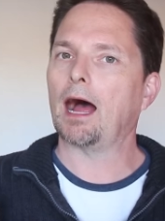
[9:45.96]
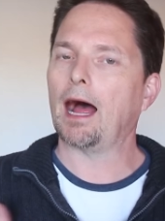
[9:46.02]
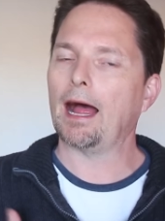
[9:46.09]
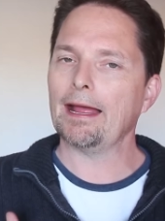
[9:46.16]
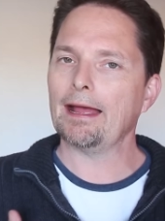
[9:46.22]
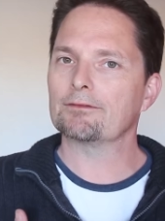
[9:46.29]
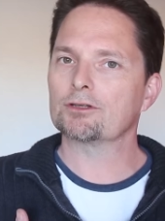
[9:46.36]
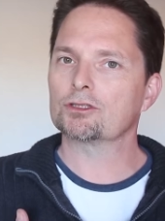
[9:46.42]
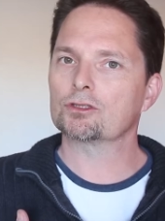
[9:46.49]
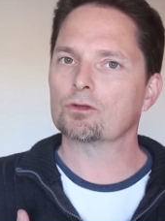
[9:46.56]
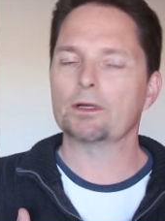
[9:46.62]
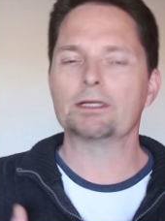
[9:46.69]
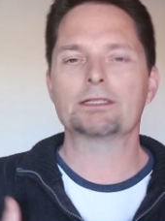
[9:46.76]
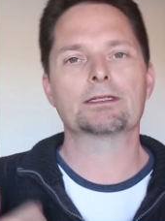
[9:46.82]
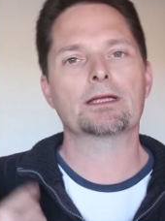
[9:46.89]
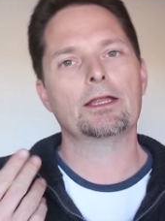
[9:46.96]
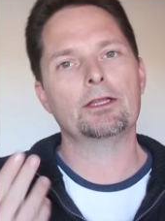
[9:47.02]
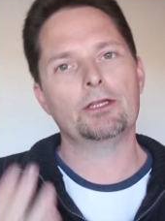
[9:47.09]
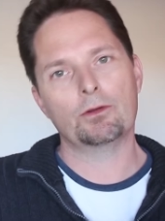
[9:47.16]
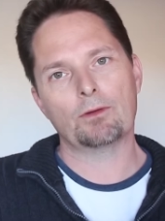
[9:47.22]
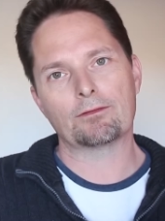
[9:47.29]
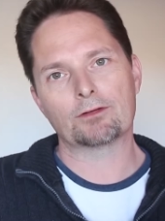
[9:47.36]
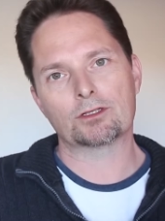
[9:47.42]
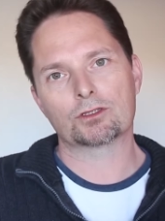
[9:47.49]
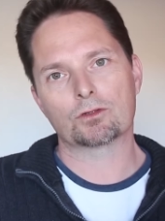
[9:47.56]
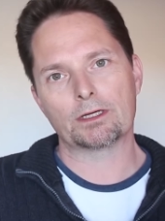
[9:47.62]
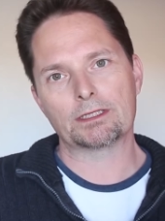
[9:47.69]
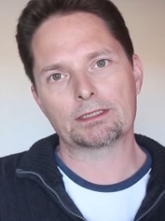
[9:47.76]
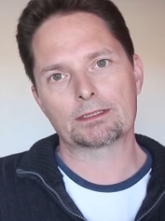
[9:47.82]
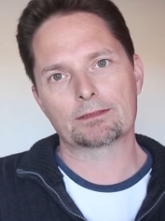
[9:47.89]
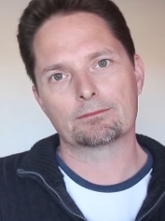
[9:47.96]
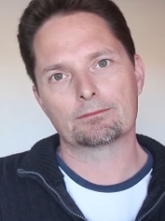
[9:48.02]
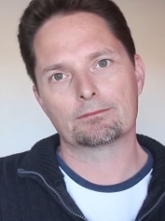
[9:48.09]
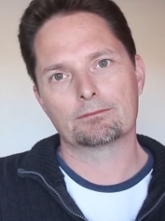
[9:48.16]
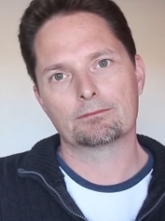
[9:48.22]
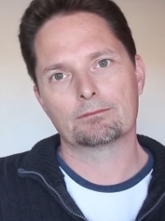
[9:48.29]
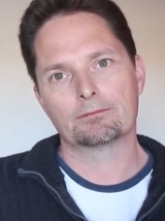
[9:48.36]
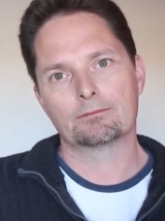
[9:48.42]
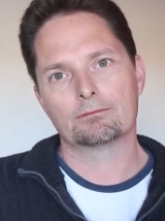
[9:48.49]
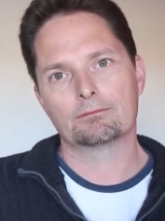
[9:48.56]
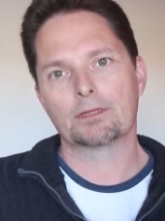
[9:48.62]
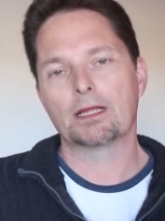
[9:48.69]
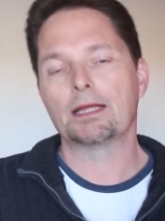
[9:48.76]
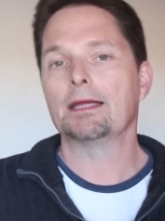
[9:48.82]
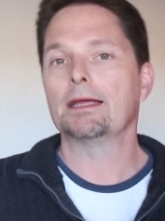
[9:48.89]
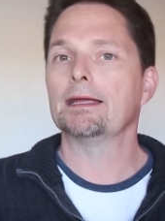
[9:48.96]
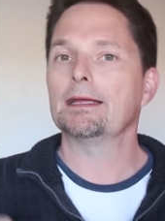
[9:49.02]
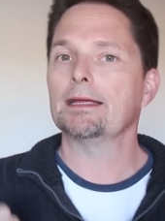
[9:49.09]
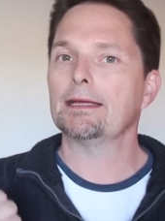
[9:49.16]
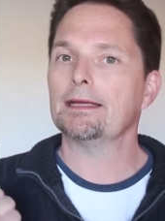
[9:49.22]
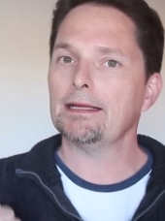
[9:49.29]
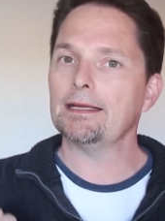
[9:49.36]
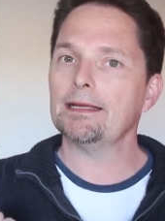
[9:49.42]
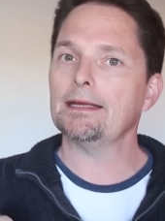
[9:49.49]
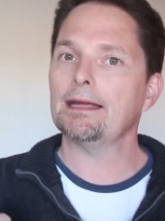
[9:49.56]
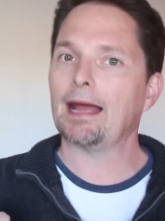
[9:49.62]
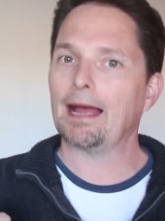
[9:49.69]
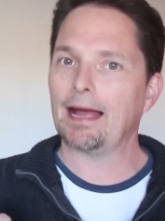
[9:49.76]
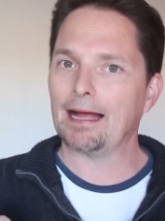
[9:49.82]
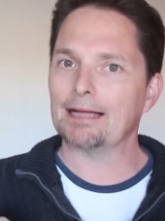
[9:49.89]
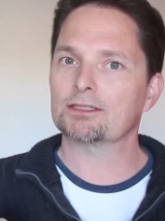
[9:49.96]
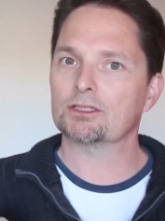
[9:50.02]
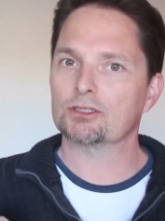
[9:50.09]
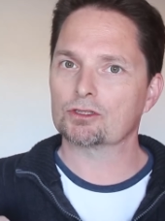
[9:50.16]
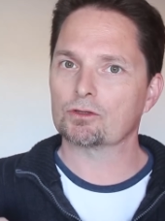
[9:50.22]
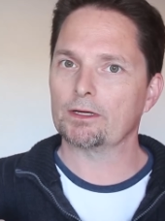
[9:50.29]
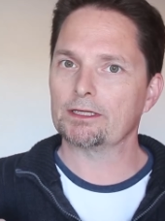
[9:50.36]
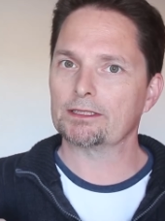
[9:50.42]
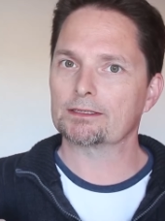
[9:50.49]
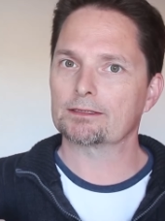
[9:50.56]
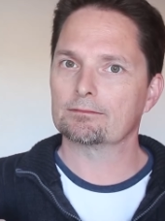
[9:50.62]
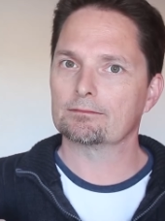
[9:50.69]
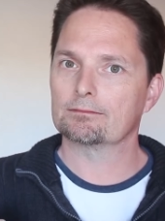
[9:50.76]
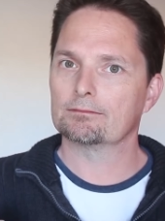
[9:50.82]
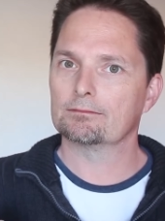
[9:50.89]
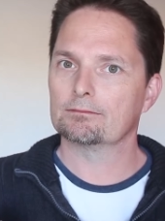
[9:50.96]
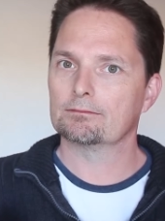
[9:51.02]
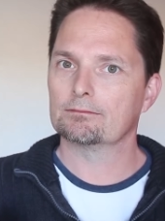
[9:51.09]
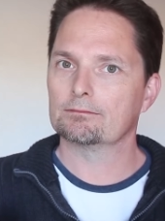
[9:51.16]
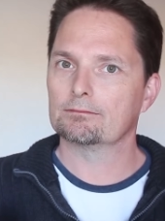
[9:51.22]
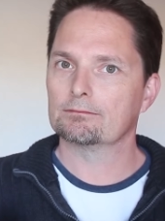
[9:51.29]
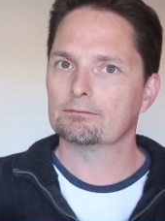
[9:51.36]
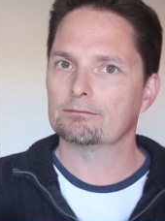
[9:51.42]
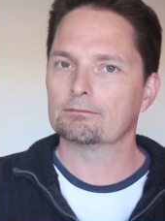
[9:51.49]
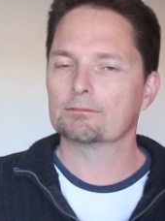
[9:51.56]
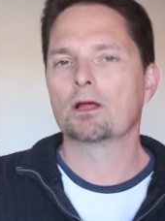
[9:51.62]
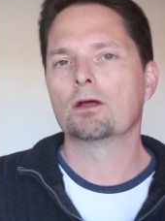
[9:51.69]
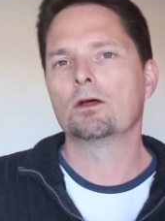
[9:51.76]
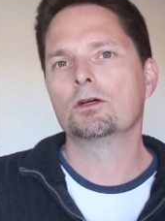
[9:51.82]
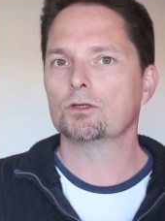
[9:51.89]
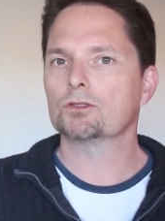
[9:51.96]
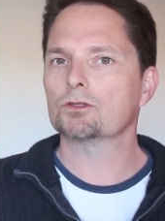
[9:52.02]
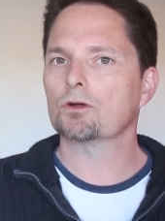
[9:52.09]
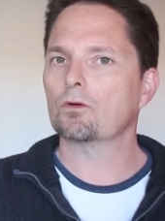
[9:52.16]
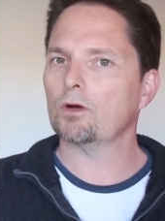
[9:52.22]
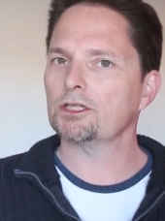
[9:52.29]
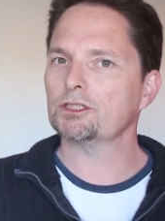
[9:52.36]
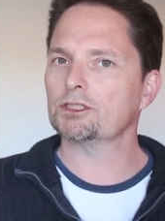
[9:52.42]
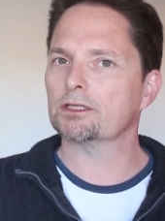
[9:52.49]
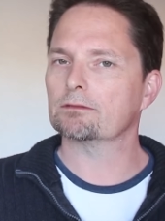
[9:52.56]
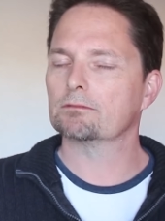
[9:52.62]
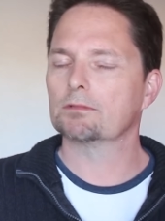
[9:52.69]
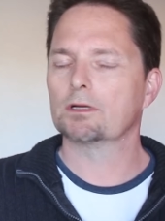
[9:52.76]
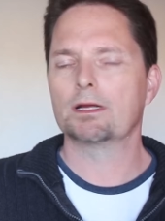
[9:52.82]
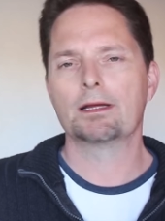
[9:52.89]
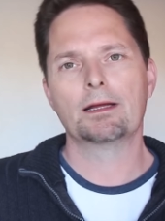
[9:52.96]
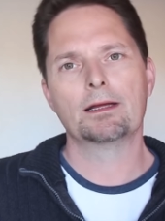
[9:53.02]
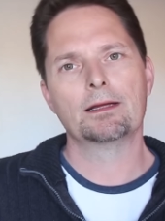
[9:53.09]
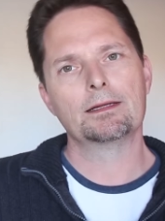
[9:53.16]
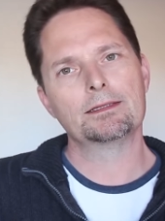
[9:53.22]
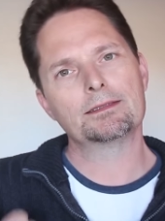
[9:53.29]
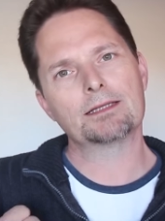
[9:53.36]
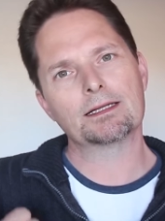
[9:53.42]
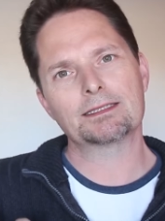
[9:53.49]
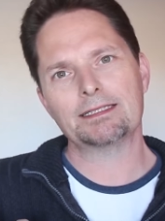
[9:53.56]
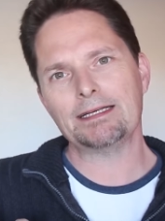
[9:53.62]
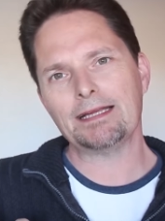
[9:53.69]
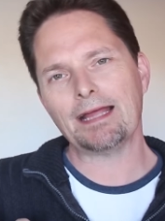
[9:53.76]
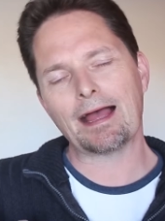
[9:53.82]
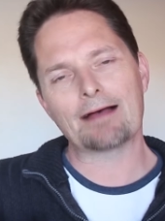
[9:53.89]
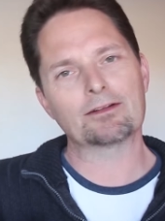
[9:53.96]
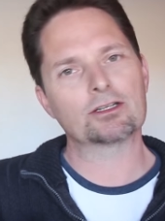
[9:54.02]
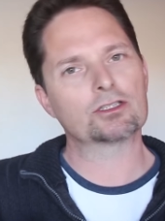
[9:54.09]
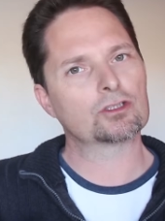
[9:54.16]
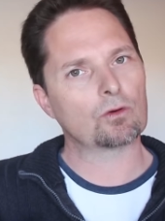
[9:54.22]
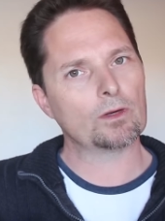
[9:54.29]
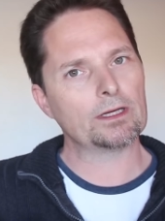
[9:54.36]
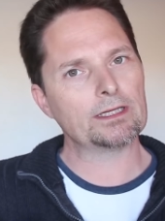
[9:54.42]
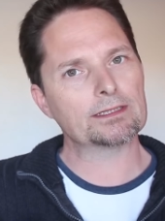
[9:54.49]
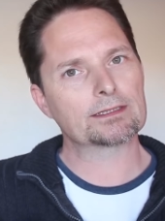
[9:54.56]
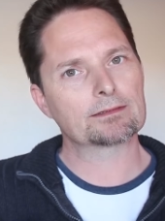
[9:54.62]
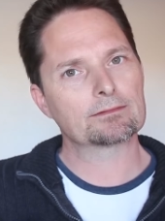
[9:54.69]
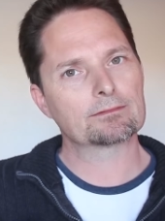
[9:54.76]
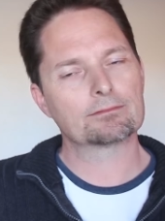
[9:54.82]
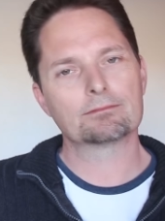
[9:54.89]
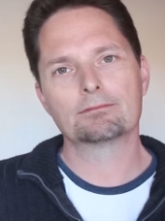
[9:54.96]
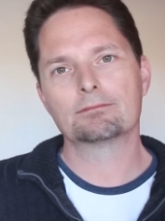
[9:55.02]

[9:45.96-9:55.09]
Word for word: I have a choice and you have a choice. He has a choice. So, question Does he have a choice?